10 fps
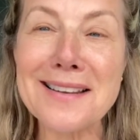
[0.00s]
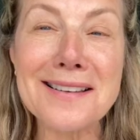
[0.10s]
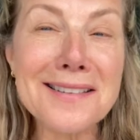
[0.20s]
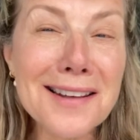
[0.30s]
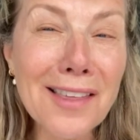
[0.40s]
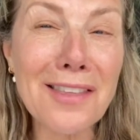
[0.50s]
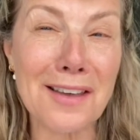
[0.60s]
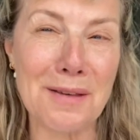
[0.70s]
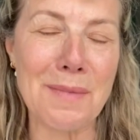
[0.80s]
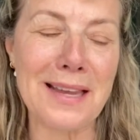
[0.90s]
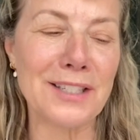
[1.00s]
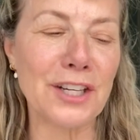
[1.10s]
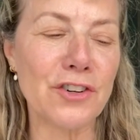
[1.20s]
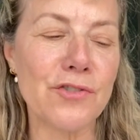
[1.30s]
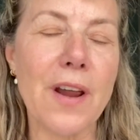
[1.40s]
another
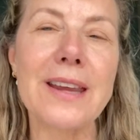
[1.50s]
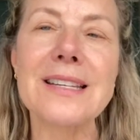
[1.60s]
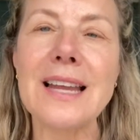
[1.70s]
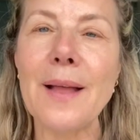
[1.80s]
amazing trait,